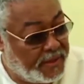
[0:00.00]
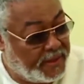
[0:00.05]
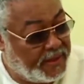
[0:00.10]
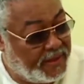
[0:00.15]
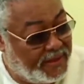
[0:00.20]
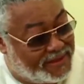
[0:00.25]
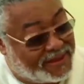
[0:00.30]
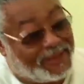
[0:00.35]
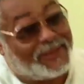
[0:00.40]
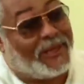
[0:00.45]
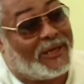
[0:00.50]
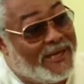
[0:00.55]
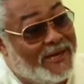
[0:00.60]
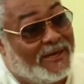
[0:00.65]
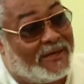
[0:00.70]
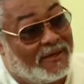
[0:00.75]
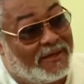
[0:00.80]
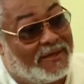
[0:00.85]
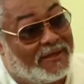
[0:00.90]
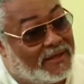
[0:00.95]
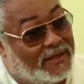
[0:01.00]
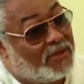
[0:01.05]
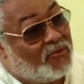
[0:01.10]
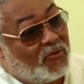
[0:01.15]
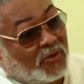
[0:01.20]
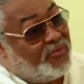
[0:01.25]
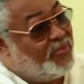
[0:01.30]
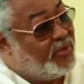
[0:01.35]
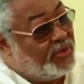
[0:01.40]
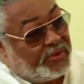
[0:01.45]
is cleaner than
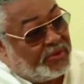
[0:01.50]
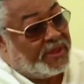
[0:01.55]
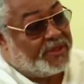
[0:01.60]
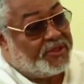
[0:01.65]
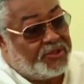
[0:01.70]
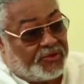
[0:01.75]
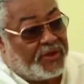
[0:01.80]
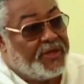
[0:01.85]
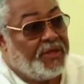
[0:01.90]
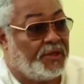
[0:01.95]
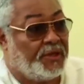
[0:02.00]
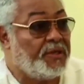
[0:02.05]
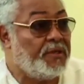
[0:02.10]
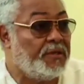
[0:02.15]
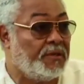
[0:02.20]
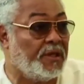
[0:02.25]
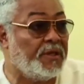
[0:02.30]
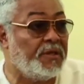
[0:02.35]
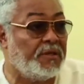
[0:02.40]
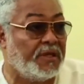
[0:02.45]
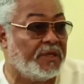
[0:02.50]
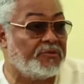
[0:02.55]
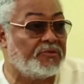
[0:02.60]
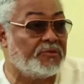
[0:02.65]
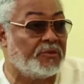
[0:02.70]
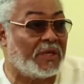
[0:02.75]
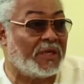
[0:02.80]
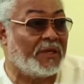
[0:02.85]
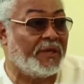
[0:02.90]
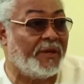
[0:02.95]
what people are drinking in the
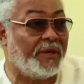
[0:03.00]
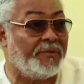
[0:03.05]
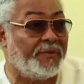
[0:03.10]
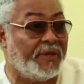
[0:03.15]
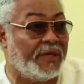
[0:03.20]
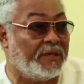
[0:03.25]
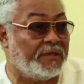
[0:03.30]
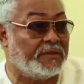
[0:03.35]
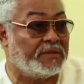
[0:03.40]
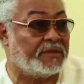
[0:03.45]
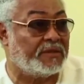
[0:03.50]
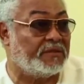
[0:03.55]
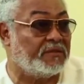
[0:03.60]
rural areas.